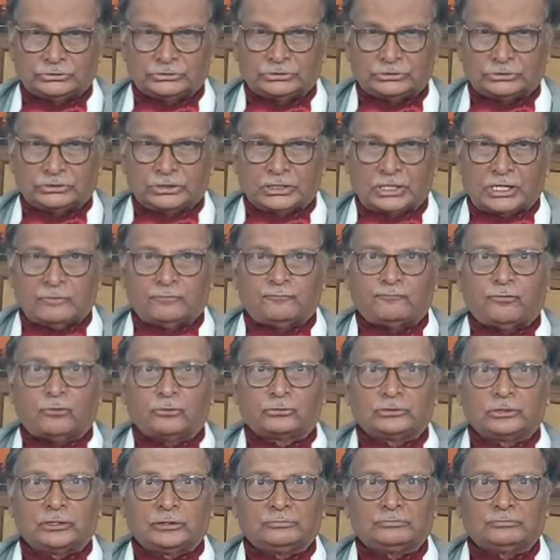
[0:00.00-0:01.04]
I fought
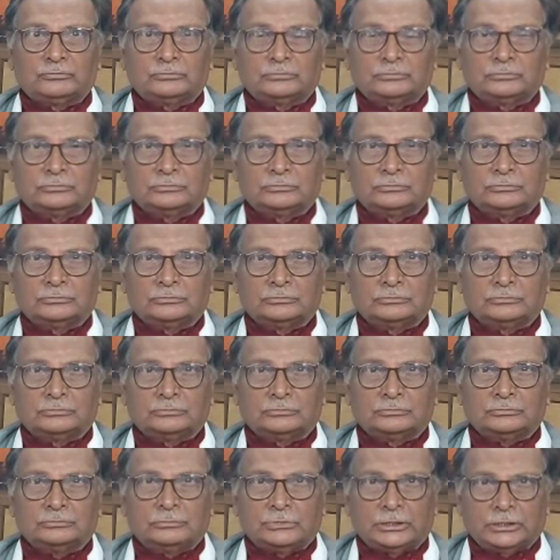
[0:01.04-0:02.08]
them
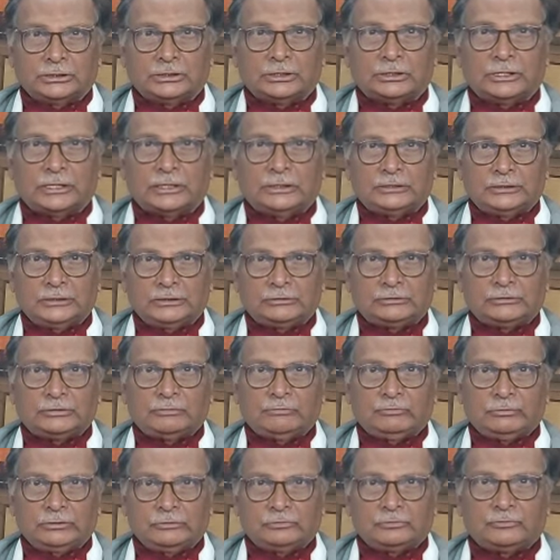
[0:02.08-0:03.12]
in the
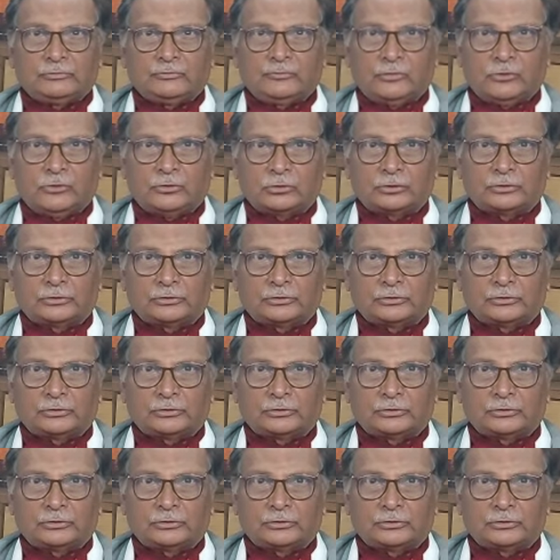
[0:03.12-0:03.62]
1971 war.